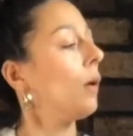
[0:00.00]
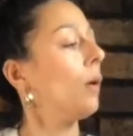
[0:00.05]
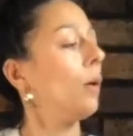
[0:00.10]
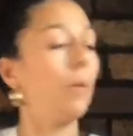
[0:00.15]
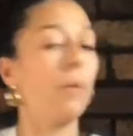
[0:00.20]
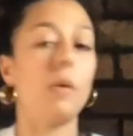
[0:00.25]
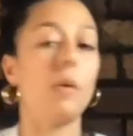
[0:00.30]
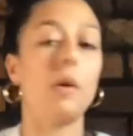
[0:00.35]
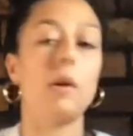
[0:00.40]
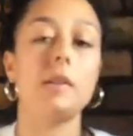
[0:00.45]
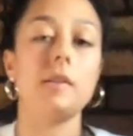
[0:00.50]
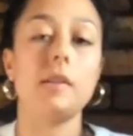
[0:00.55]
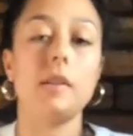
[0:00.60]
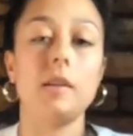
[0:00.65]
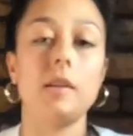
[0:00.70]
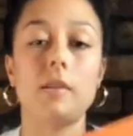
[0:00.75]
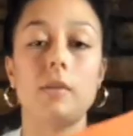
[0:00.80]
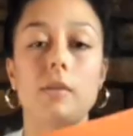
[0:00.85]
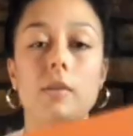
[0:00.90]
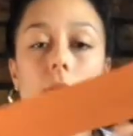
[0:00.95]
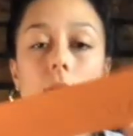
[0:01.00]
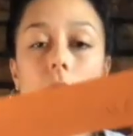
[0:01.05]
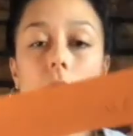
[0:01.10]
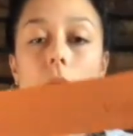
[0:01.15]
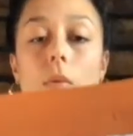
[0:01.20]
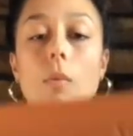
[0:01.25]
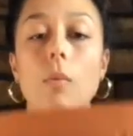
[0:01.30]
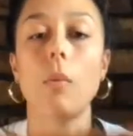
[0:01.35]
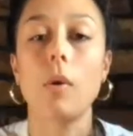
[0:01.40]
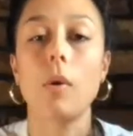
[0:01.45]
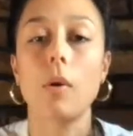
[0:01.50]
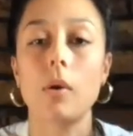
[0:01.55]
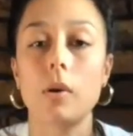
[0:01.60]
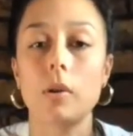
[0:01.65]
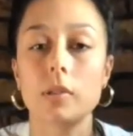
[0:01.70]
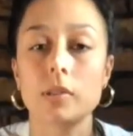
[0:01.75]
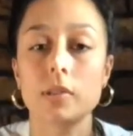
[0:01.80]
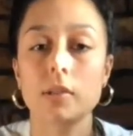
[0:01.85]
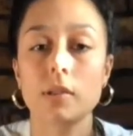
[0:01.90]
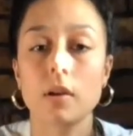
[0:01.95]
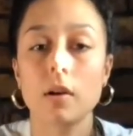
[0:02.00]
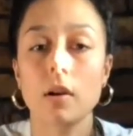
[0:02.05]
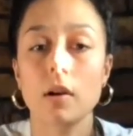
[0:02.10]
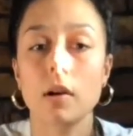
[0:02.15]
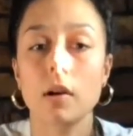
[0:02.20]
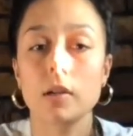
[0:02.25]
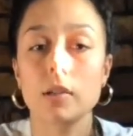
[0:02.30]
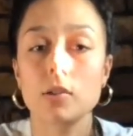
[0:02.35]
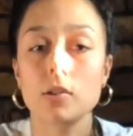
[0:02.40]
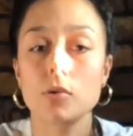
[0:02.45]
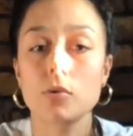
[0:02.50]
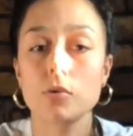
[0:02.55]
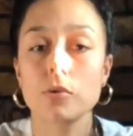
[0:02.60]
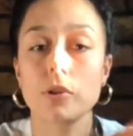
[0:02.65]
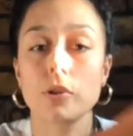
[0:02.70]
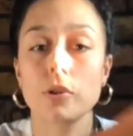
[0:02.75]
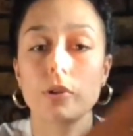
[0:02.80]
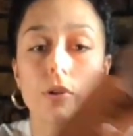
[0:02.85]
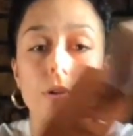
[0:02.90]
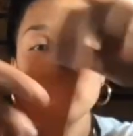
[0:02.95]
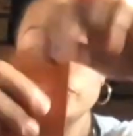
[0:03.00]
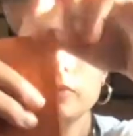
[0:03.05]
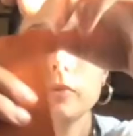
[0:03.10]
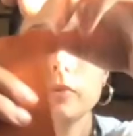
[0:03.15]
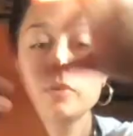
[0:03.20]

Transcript: what I did was I drew